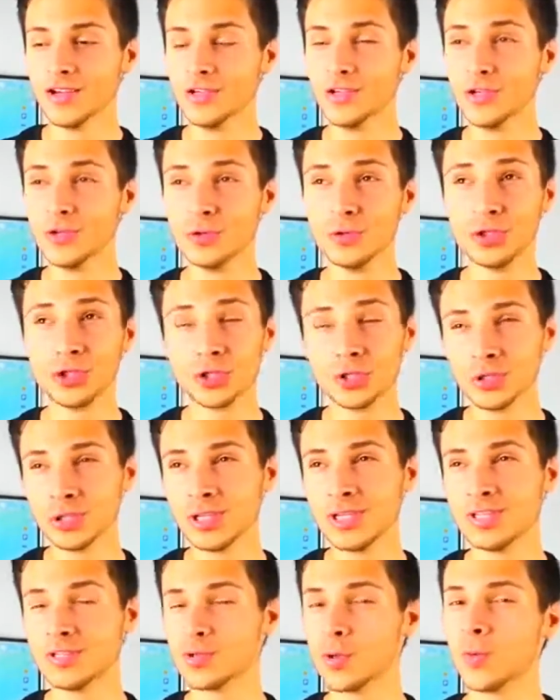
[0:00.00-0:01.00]

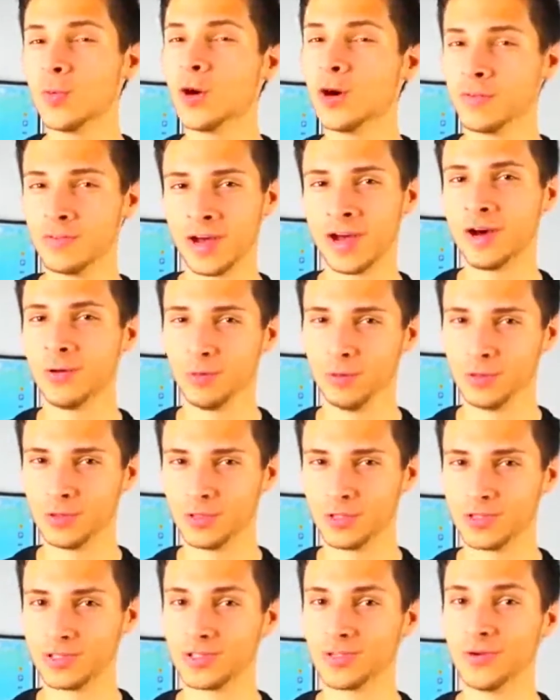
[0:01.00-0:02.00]
Usually 12
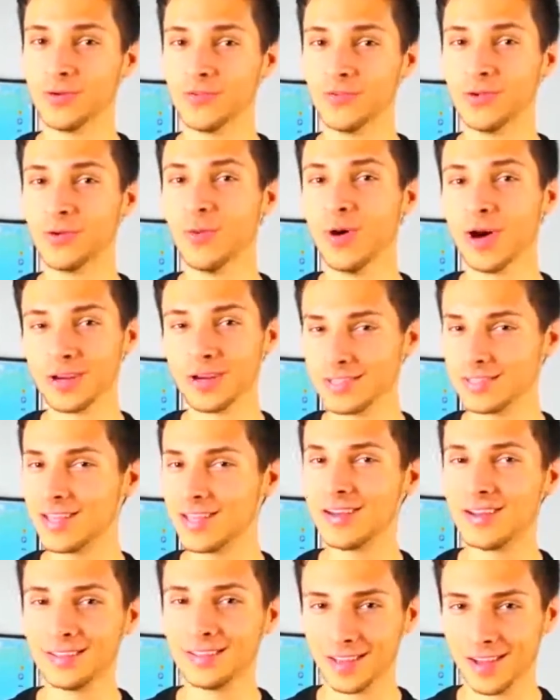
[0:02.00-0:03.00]
hours. So if you want to
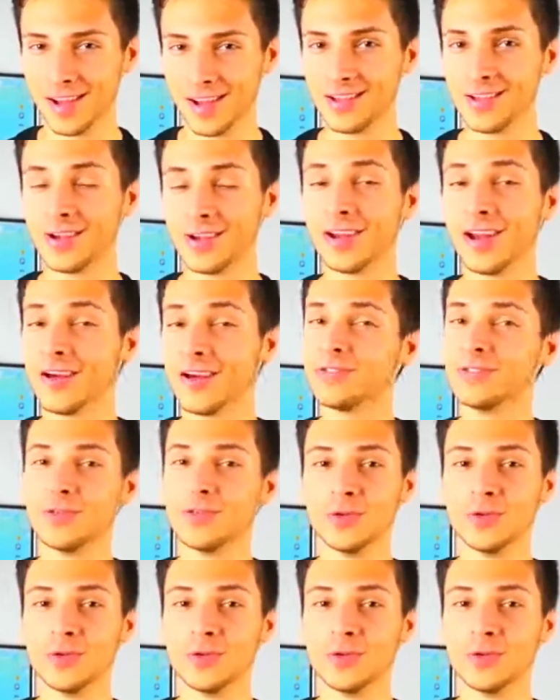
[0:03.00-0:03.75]
stand in line, you're going to have to